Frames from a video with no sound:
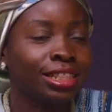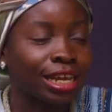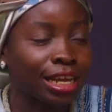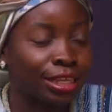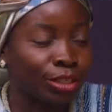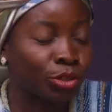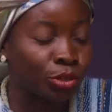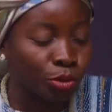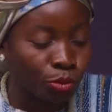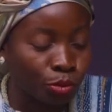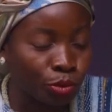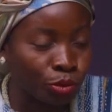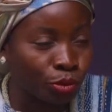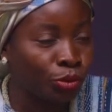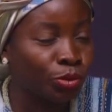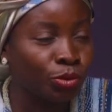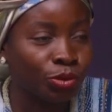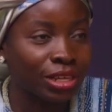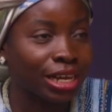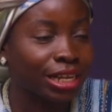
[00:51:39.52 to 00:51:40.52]
that you will
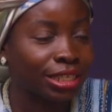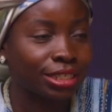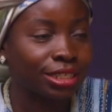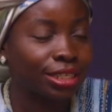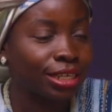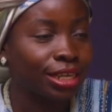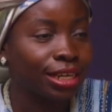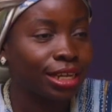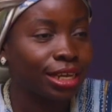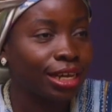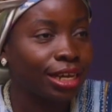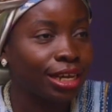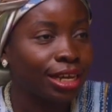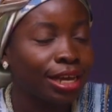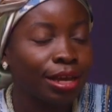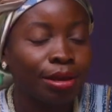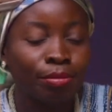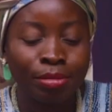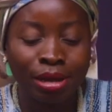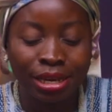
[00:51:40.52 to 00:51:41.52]
do that,
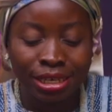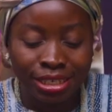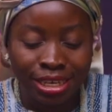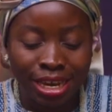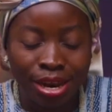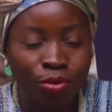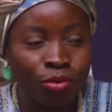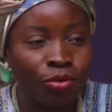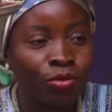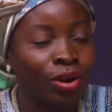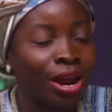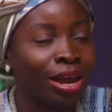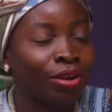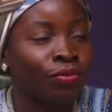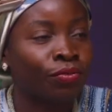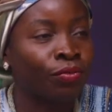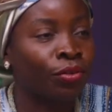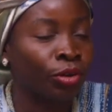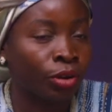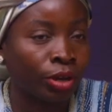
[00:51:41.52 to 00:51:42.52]
man dear, run
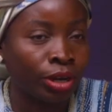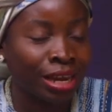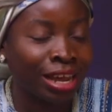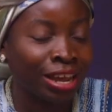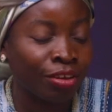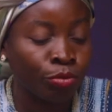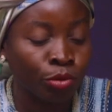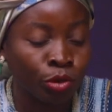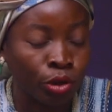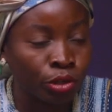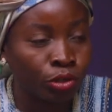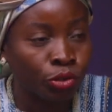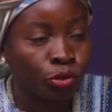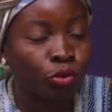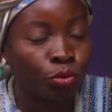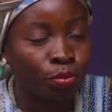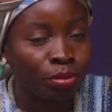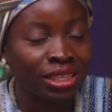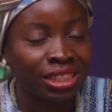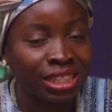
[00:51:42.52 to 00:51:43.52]
for your life, because
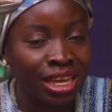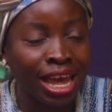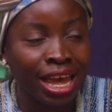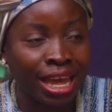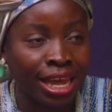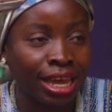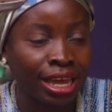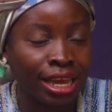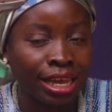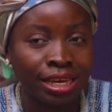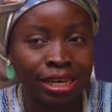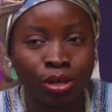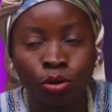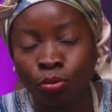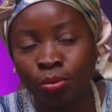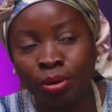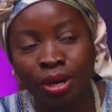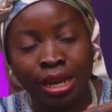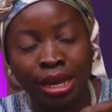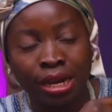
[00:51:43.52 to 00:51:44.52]
you'll be there, they will
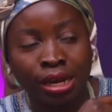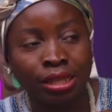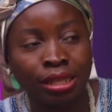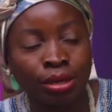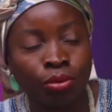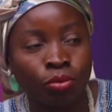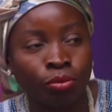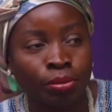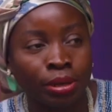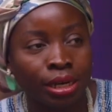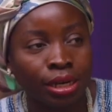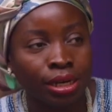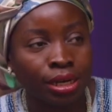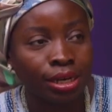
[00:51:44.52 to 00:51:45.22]
bring another woman.